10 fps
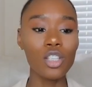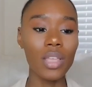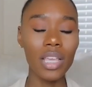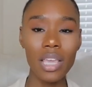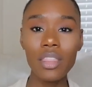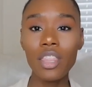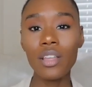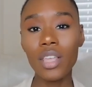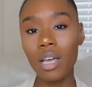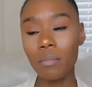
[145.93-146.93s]
So they get
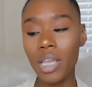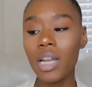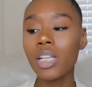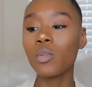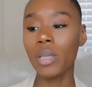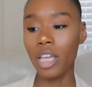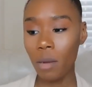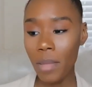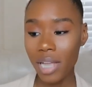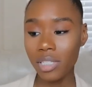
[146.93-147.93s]
there, they come get us, we get
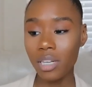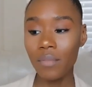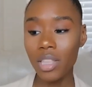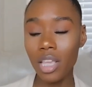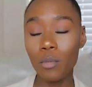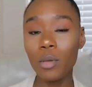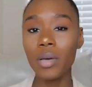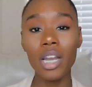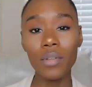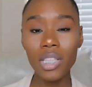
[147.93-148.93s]
our bags and everything, we
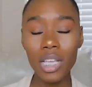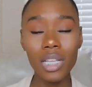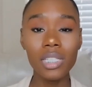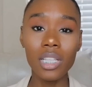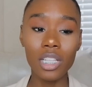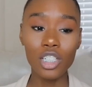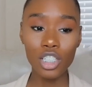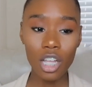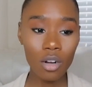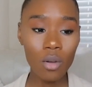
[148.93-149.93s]
put everything into the
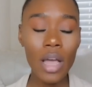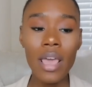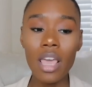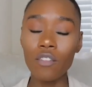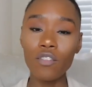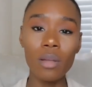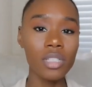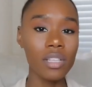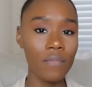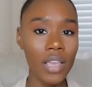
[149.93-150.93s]
shuttle, and from
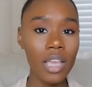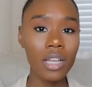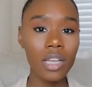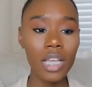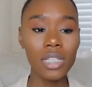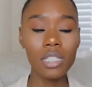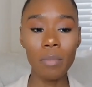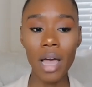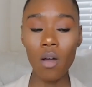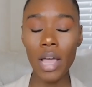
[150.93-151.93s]
Savannah, it's
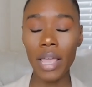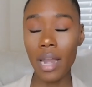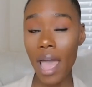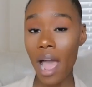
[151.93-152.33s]
about an